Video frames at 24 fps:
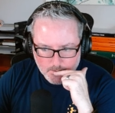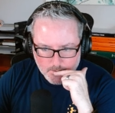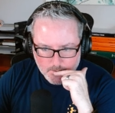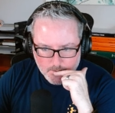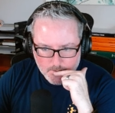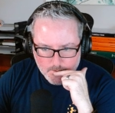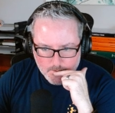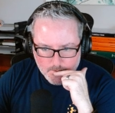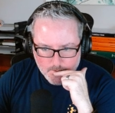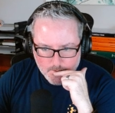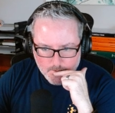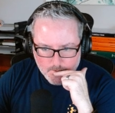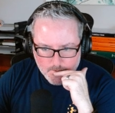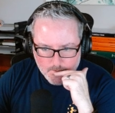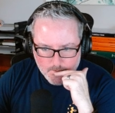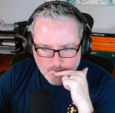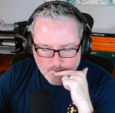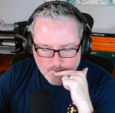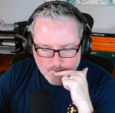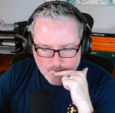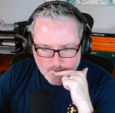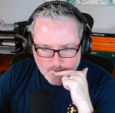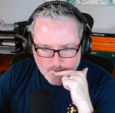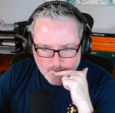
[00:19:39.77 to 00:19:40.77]

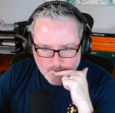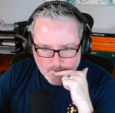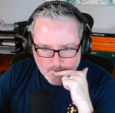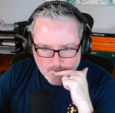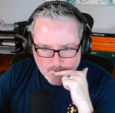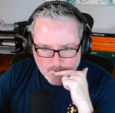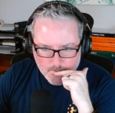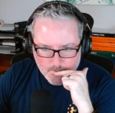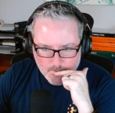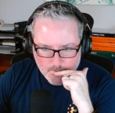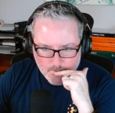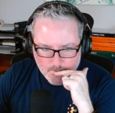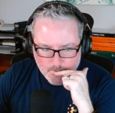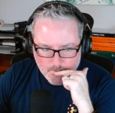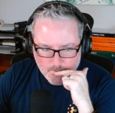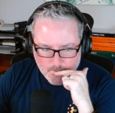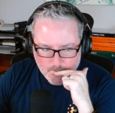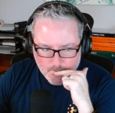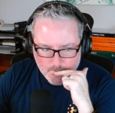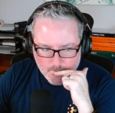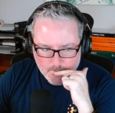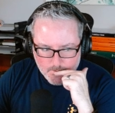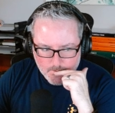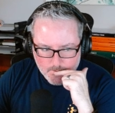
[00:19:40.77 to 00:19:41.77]

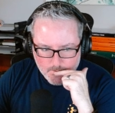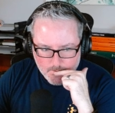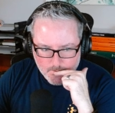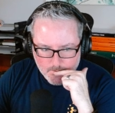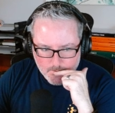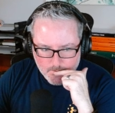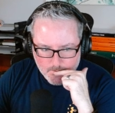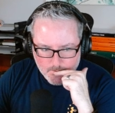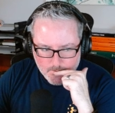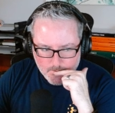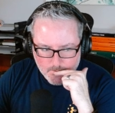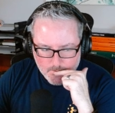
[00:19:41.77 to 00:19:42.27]
Nothing is said.